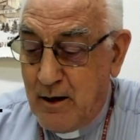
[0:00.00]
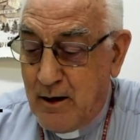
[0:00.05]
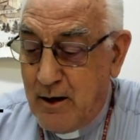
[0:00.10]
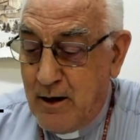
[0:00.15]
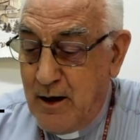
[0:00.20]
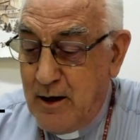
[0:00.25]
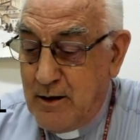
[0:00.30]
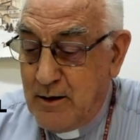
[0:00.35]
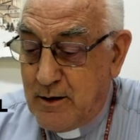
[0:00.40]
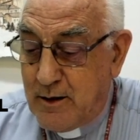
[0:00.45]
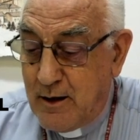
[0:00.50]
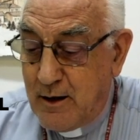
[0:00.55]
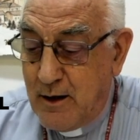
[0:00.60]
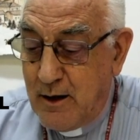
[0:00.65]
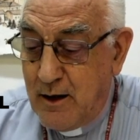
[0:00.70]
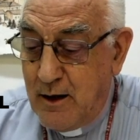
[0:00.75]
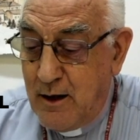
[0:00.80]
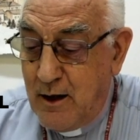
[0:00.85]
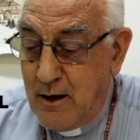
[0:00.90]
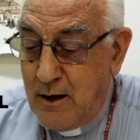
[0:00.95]
In
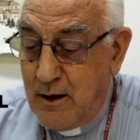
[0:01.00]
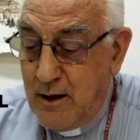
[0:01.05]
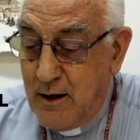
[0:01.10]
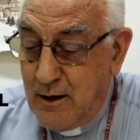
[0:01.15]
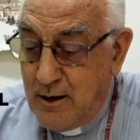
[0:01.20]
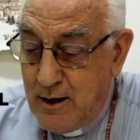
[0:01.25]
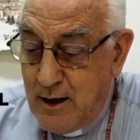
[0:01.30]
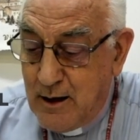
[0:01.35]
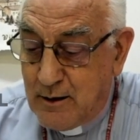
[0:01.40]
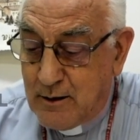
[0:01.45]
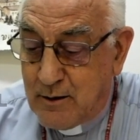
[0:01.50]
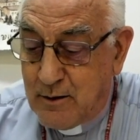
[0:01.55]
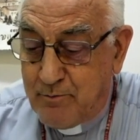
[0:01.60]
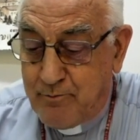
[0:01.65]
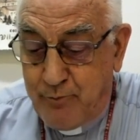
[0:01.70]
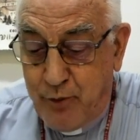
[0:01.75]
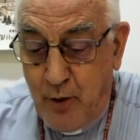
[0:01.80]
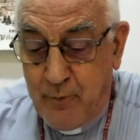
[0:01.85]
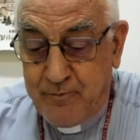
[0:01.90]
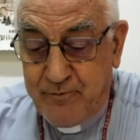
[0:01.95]
it,
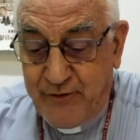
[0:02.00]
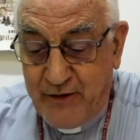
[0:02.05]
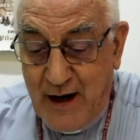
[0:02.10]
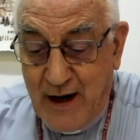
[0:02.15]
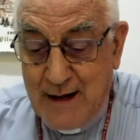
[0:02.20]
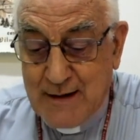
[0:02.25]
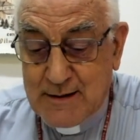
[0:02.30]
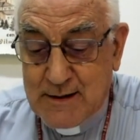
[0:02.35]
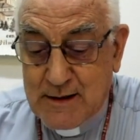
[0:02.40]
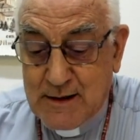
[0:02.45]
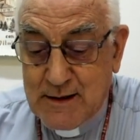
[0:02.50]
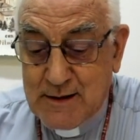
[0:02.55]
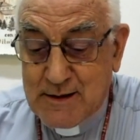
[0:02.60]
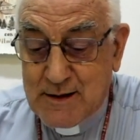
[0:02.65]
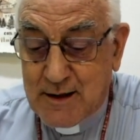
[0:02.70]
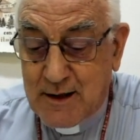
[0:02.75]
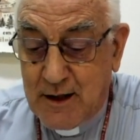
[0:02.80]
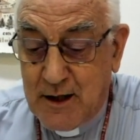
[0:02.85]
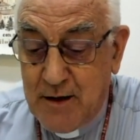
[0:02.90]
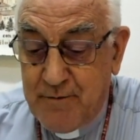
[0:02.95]
Pope Francis
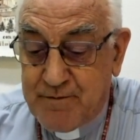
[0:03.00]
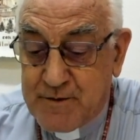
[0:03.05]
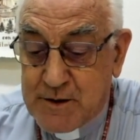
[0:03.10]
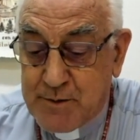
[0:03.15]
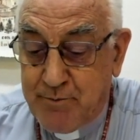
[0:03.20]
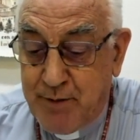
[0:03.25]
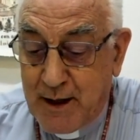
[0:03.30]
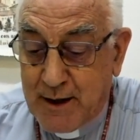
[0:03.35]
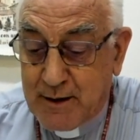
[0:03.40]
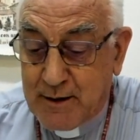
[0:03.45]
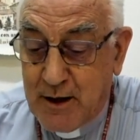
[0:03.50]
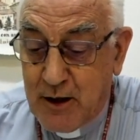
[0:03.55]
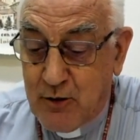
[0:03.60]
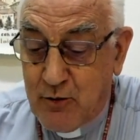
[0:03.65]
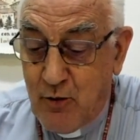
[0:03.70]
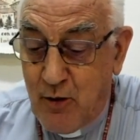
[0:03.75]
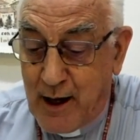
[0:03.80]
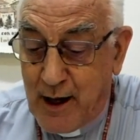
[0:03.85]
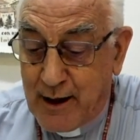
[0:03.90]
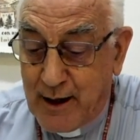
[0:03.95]
gives
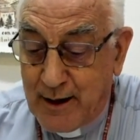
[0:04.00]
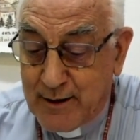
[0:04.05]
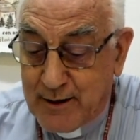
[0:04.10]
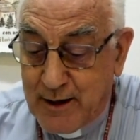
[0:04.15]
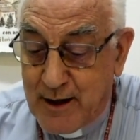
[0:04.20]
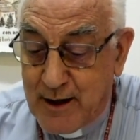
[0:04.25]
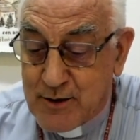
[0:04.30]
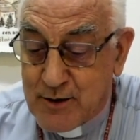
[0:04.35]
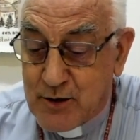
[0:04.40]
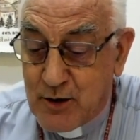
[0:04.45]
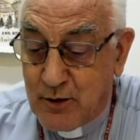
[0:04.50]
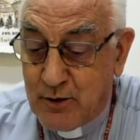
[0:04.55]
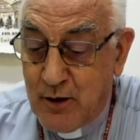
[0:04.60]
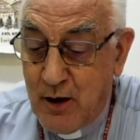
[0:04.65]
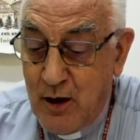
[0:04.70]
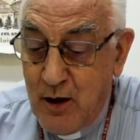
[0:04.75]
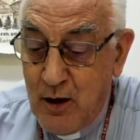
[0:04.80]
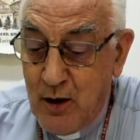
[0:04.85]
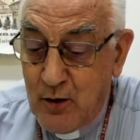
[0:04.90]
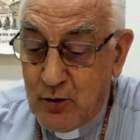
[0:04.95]
particular attention
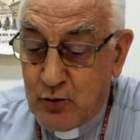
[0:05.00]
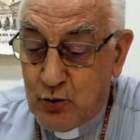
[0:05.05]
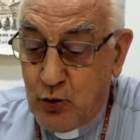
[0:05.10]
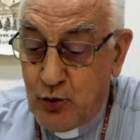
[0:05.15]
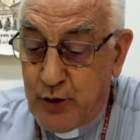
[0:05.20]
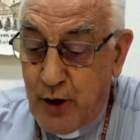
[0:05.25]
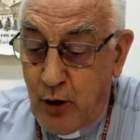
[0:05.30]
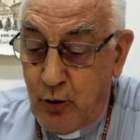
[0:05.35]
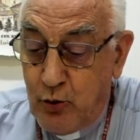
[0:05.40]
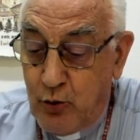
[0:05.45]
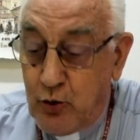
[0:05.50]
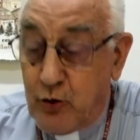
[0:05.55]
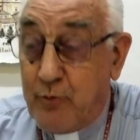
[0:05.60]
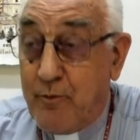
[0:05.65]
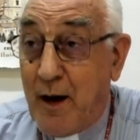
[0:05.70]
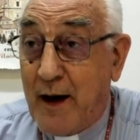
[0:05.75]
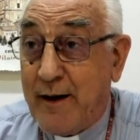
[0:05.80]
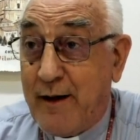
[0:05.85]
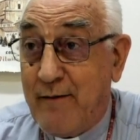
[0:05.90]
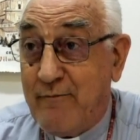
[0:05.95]
to the
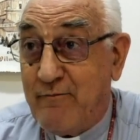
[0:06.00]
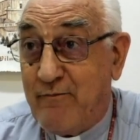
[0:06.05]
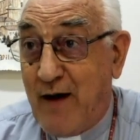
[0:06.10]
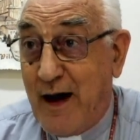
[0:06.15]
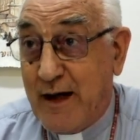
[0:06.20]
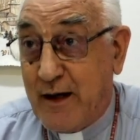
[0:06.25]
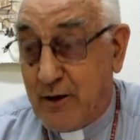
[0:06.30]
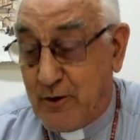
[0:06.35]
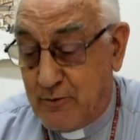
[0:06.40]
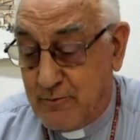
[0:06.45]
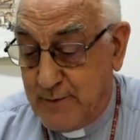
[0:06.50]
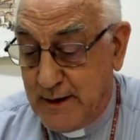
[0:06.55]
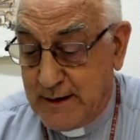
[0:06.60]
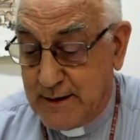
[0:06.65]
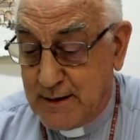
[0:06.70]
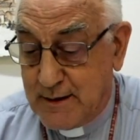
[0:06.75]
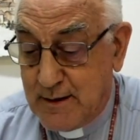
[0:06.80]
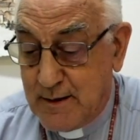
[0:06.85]
urban environment.